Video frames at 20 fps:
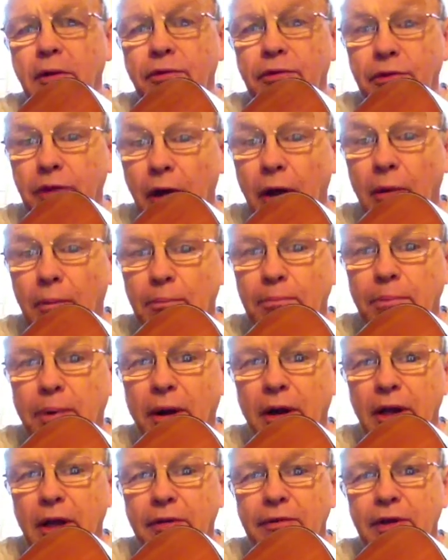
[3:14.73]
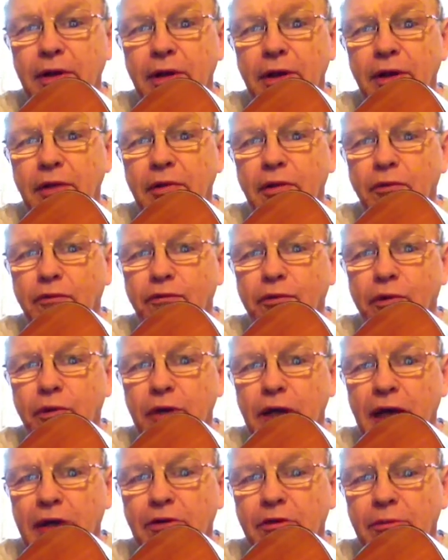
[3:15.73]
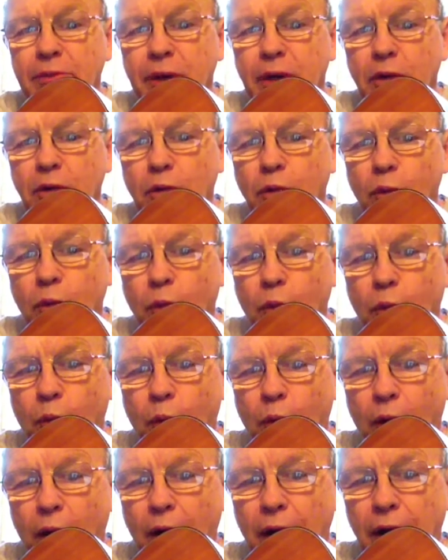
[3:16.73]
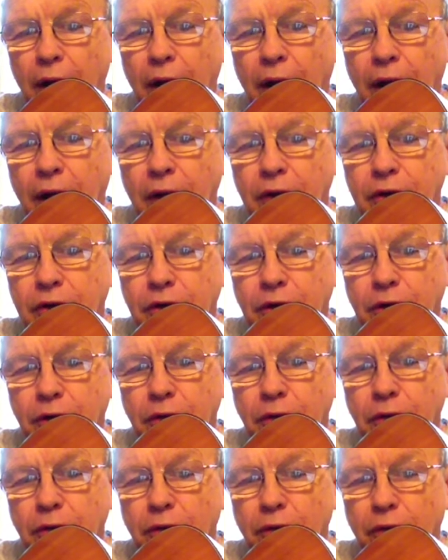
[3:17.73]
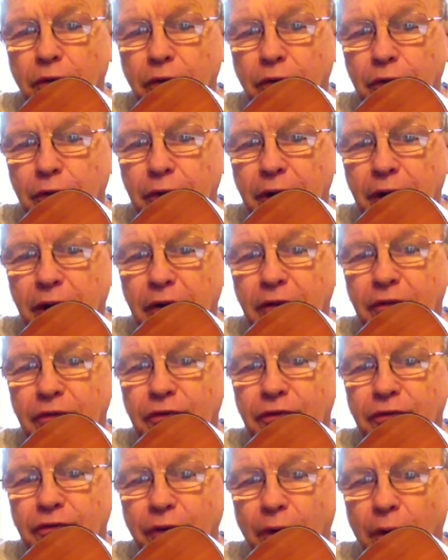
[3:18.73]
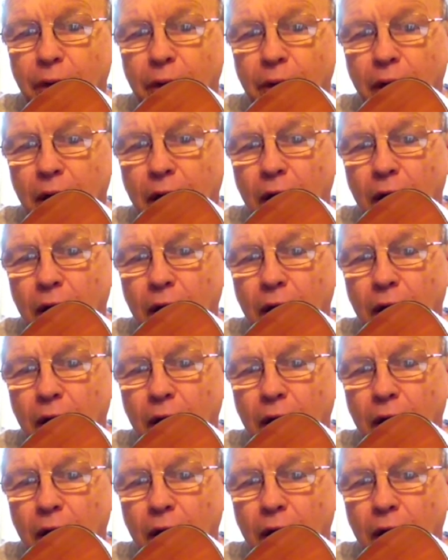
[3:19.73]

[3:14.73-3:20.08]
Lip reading: thumb part of it, and the 4 count would be 1, 2, 3, 4,